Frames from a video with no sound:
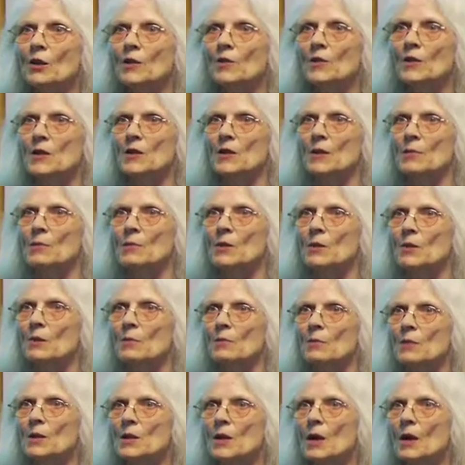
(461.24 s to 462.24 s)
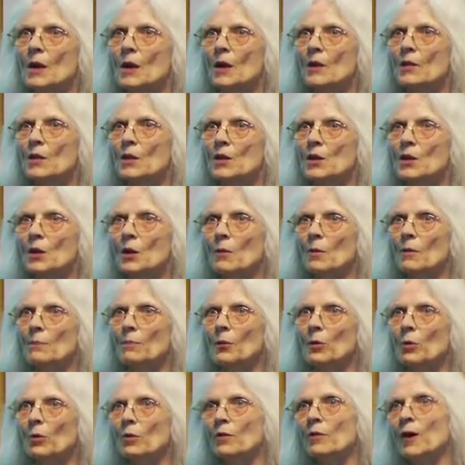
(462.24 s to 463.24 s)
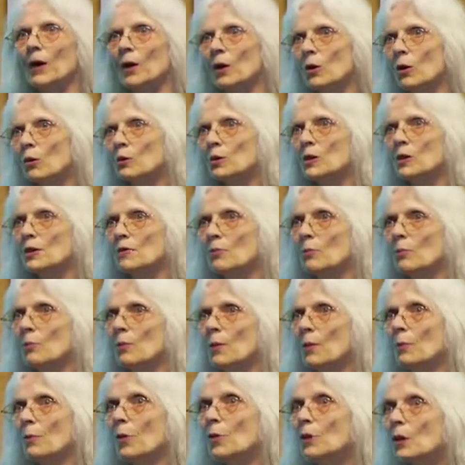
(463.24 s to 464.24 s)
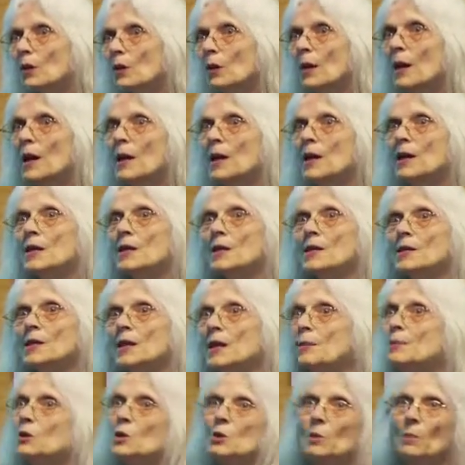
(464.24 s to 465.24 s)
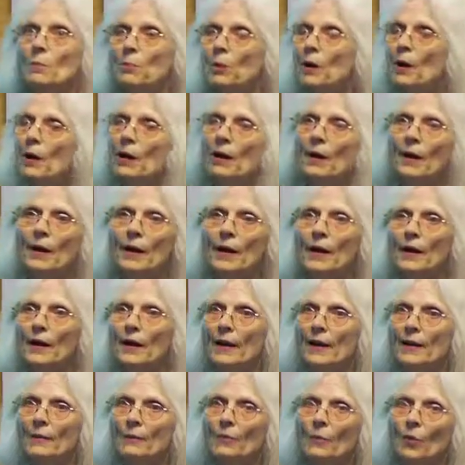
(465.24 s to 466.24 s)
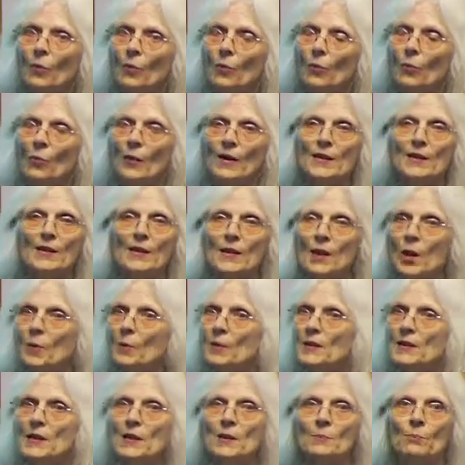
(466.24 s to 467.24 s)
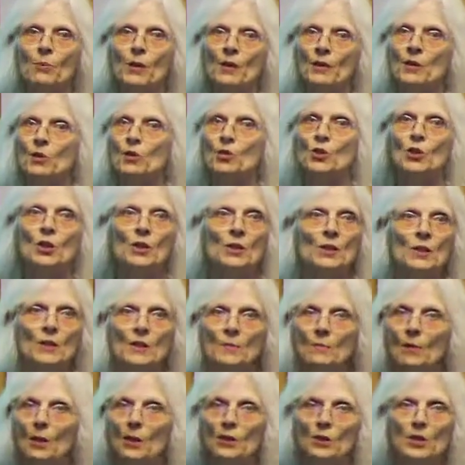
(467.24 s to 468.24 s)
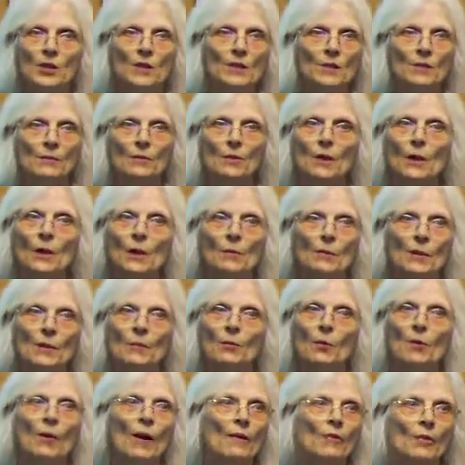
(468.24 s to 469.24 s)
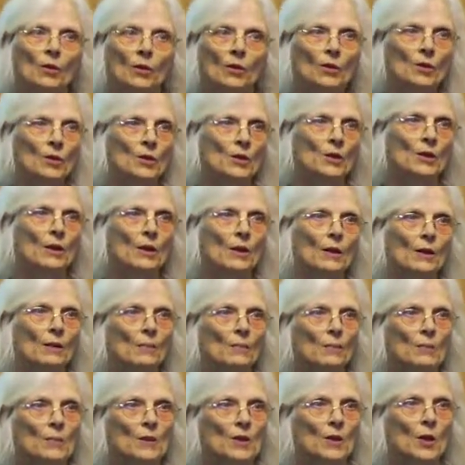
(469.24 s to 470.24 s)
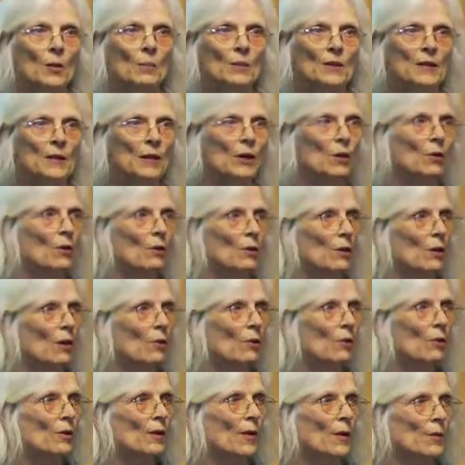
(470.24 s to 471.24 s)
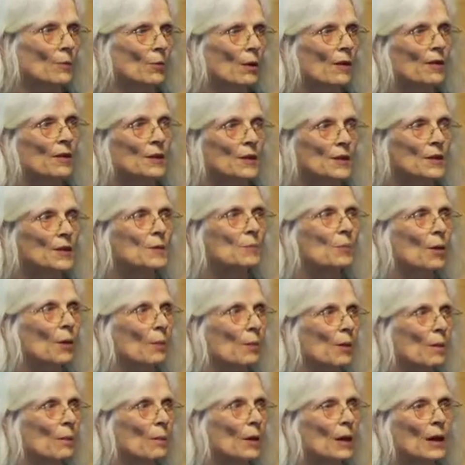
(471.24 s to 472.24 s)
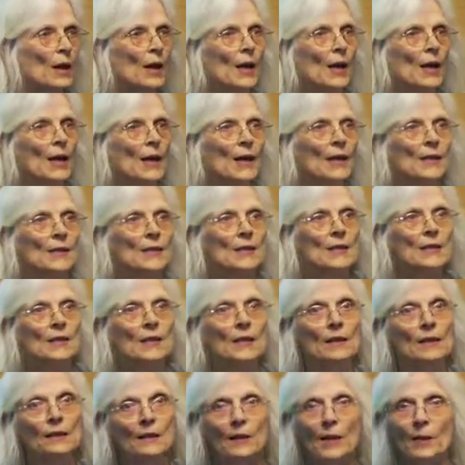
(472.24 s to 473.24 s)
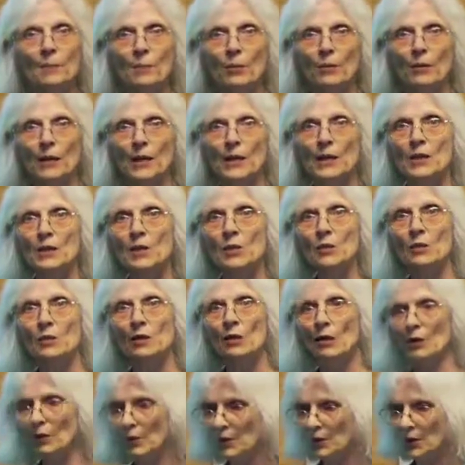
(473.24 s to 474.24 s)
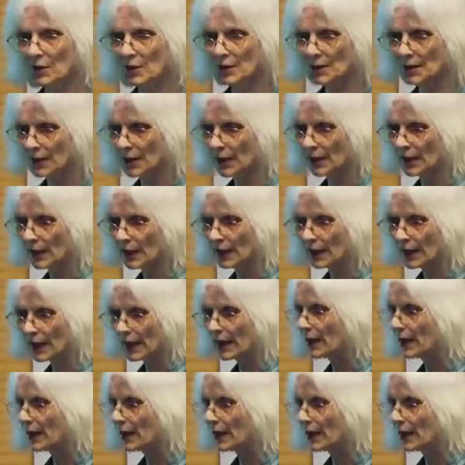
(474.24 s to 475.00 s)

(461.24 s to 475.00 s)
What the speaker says: of the symptoms that's so important. That cognitive model seems to apply when COPD is present just as much as in people who haven't got COPD or another breathlessness problem. It's still the appraisal that's key